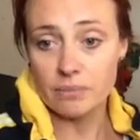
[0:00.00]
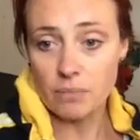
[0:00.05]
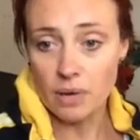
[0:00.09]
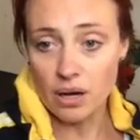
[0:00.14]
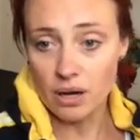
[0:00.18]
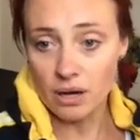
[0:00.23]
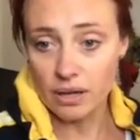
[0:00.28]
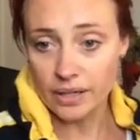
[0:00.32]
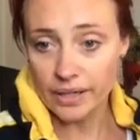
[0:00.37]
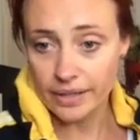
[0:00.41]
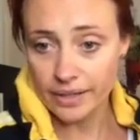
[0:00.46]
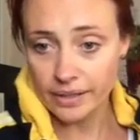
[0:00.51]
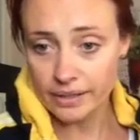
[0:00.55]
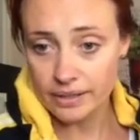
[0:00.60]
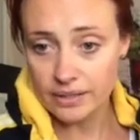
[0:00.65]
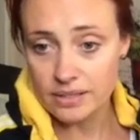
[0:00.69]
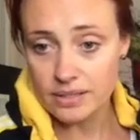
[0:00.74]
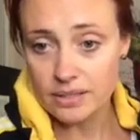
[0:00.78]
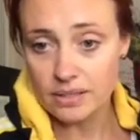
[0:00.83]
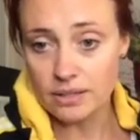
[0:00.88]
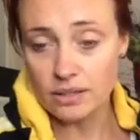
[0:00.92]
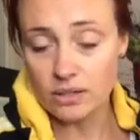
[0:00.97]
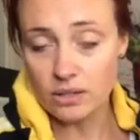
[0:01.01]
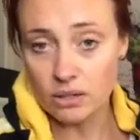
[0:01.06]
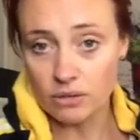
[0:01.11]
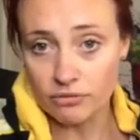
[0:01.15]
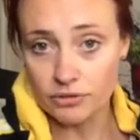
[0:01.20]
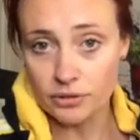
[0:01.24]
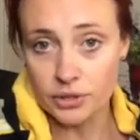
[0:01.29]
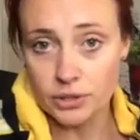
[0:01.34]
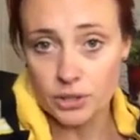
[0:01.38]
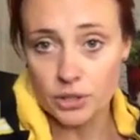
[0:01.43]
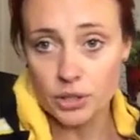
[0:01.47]
the markets and the
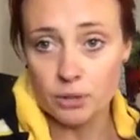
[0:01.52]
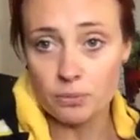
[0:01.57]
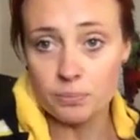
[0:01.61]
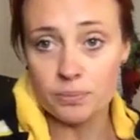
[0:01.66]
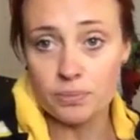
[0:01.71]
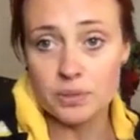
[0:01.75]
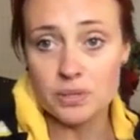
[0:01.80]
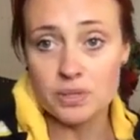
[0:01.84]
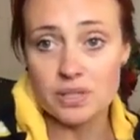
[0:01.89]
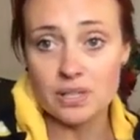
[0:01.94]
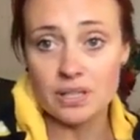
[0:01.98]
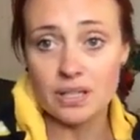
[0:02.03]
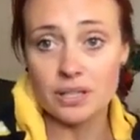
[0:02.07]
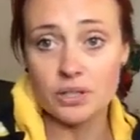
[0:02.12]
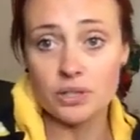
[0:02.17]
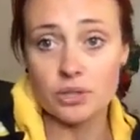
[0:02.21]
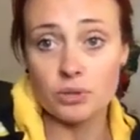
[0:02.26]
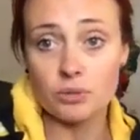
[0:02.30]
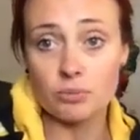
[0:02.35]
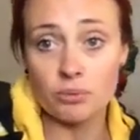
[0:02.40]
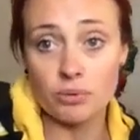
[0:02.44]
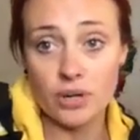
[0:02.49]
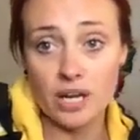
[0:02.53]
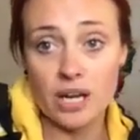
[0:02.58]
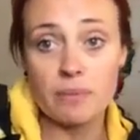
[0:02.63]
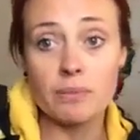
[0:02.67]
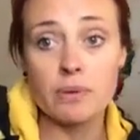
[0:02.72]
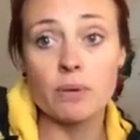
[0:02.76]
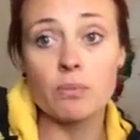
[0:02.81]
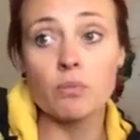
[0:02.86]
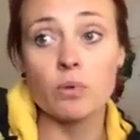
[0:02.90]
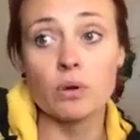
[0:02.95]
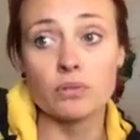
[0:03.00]
coffee shops, and your
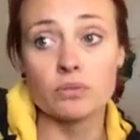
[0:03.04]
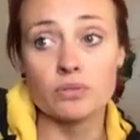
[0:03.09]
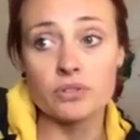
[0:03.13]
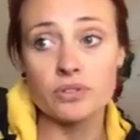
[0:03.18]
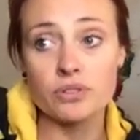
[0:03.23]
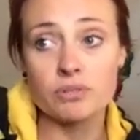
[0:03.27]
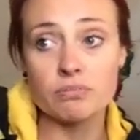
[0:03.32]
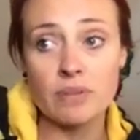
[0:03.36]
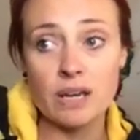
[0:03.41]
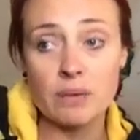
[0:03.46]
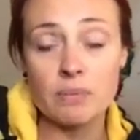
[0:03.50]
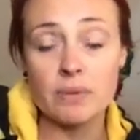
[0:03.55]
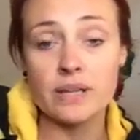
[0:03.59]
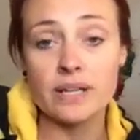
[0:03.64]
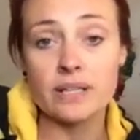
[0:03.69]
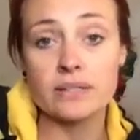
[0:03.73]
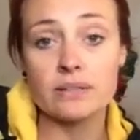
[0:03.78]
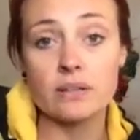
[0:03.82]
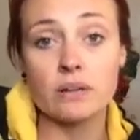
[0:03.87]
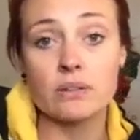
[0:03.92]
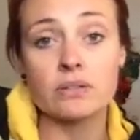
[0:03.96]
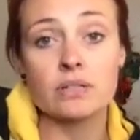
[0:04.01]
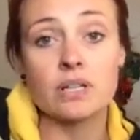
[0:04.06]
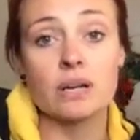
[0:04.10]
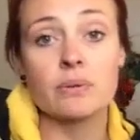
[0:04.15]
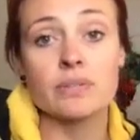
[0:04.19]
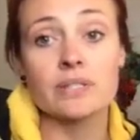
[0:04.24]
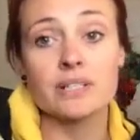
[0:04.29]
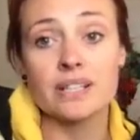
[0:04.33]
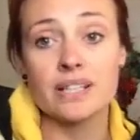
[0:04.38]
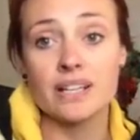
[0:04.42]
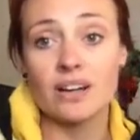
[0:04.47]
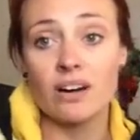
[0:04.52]
premium ones, maybe they start to go
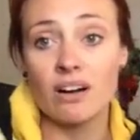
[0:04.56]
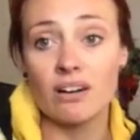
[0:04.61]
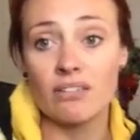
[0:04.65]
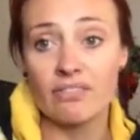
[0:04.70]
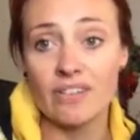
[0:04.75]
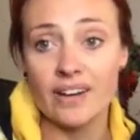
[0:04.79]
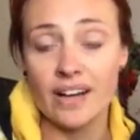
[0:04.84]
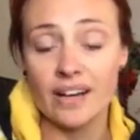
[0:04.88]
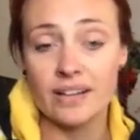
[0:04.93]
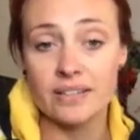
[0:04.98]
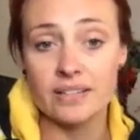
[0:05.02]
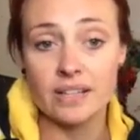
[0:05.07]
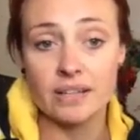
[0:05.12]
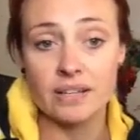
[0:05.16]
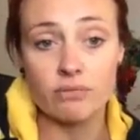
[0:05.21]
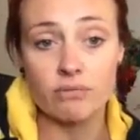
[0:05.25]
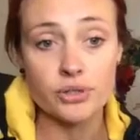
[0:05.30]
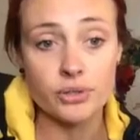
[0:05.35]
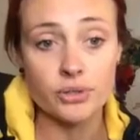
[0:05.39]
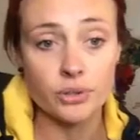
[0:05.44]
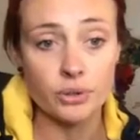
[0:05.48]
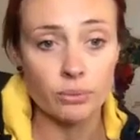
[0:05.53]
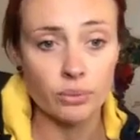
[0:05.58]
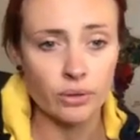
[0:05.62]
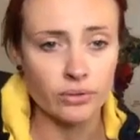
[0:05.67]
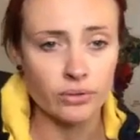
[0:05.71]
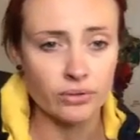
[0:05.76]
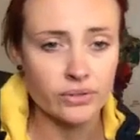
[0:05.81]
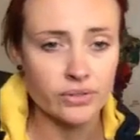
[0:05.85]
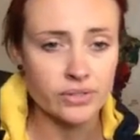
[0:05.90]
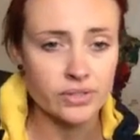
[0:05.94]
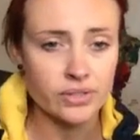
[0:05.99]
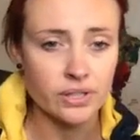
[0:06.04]
into the art fairs, the original
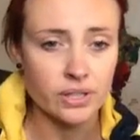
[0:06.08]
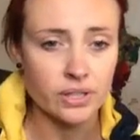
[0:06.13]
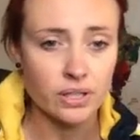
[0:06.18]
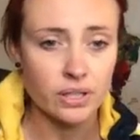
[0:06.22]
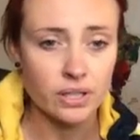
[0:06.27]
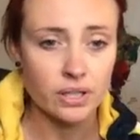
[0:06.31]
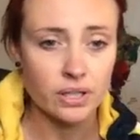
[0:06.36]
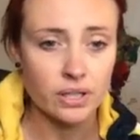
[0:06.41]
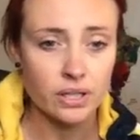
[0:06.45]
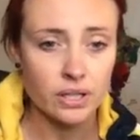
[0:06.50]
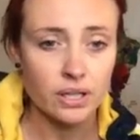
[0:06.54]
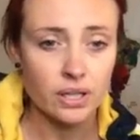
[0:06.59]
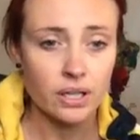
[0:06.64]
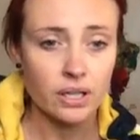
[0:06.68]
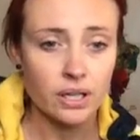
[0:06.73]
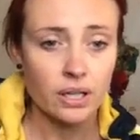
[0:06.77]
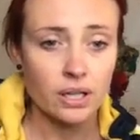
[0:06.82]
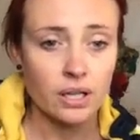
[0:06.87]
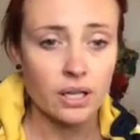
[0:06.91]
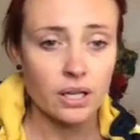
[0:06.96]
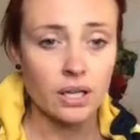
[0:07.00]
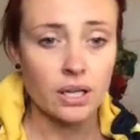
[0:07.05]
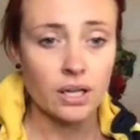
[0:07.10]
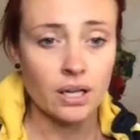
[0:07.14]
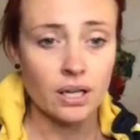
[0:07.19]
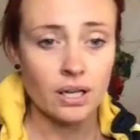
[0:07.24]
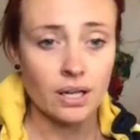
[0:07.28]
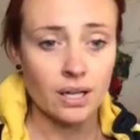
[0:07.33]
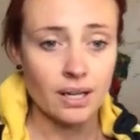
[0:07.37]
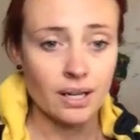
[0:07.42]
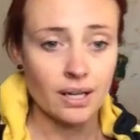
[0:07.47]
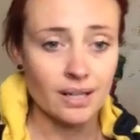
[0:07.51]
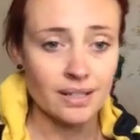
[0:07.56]
ones.
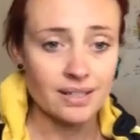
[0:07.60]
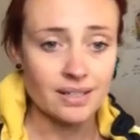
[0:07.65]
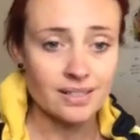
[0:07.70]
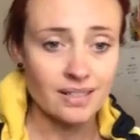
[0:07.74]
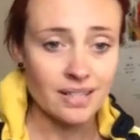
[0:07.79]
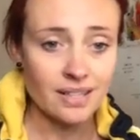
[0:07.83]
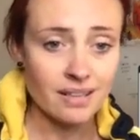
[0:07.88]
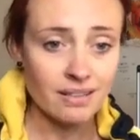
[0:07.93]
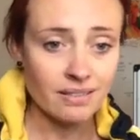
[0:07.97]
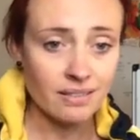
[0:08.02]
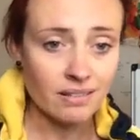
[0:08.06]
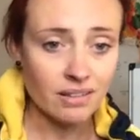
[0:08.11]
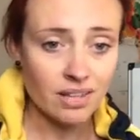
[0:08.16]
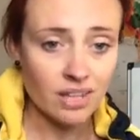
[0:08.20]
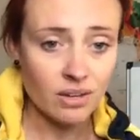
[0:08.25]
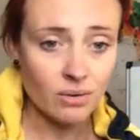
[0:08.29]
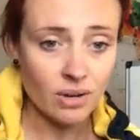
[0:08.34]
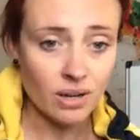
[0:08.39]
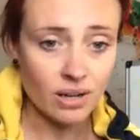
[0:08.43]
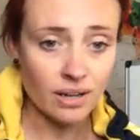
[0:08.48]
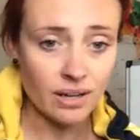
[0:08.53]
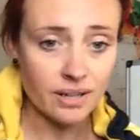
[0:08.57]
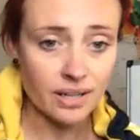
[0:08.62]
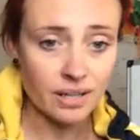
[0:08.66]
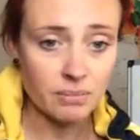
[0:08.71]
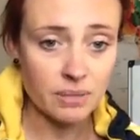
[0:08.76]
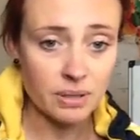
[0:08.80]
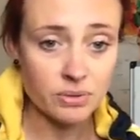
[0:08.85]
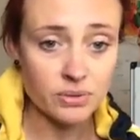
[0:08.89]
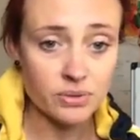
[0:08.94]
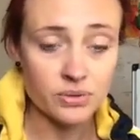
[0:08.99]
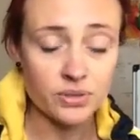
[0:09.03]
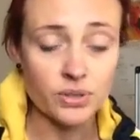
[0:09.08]
See, thank you, I like him,
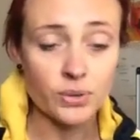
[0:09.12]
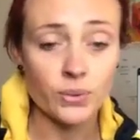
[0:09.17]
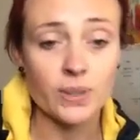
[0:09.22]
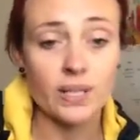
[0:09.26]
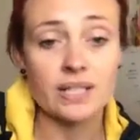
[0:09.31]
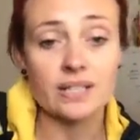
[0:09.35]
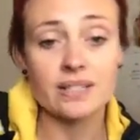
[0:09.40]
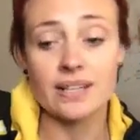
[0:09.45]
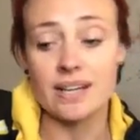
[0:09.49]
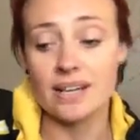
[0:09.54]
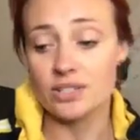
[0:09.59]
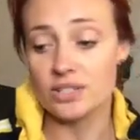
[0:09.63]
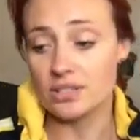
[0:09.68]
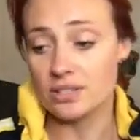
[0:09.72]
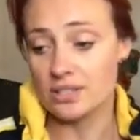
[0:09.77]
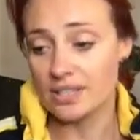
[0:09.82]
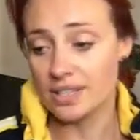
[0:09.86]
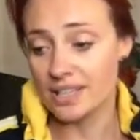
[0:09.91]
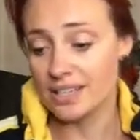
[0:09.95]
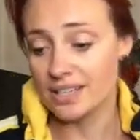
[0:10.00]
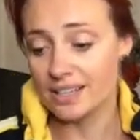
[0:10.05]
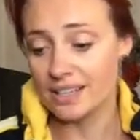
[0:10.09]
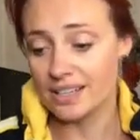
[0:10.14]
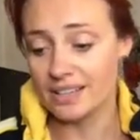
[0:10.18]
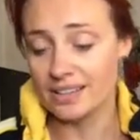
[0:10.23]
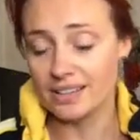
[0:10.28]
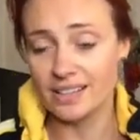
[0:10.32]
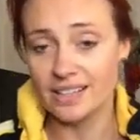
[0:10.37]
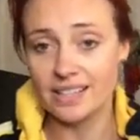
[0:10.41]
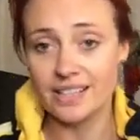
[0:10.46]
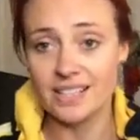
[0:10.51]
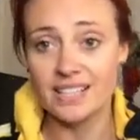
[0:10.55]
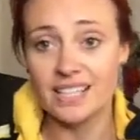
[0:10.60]
it was just a quick sketch. See,
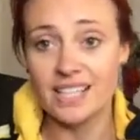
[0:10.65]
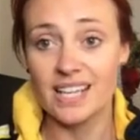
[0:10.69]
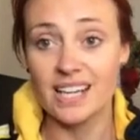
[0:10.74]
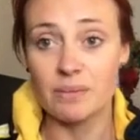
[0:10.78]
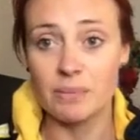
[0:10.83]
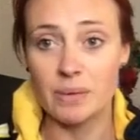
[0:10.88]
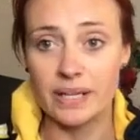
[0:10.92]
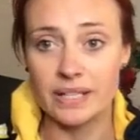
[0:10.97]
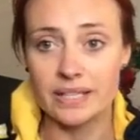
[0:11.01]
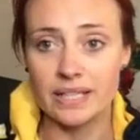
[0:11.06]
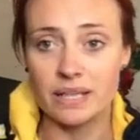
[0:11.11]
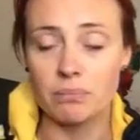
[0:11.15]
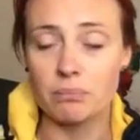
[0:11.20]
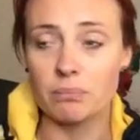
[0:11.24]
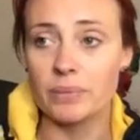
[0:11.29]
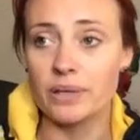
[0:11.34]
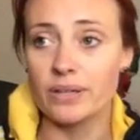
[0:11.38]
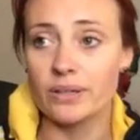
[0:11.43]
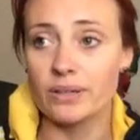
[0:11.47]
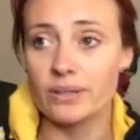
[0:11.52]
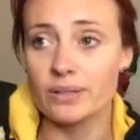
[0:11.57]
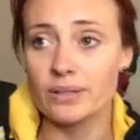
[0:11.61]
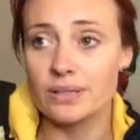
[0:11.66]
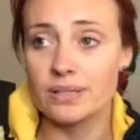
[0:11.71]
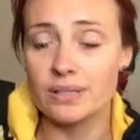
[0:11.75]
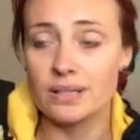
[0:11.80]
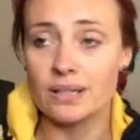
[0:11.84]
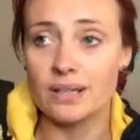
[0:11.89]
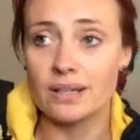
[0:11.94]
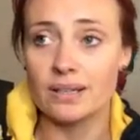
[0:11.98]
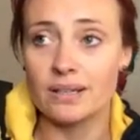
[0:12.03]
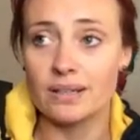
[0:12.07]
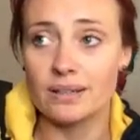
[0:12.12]
and isn't it amazing? Because
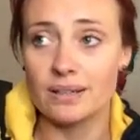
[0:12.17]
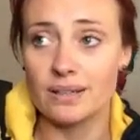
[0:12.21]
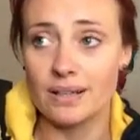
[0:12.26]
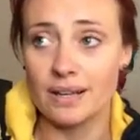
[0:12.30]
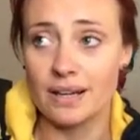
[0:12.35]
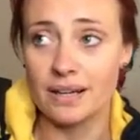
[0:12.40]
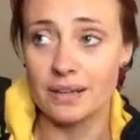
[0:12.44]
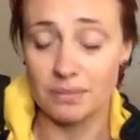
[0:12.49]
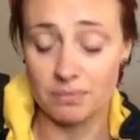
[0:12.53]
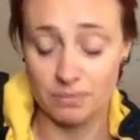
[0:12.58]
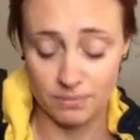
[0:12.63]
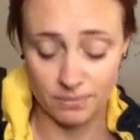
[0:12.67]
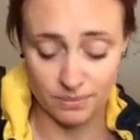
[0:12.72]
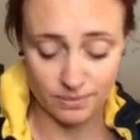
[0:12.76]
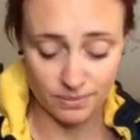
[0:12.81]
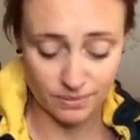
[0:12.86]
I'm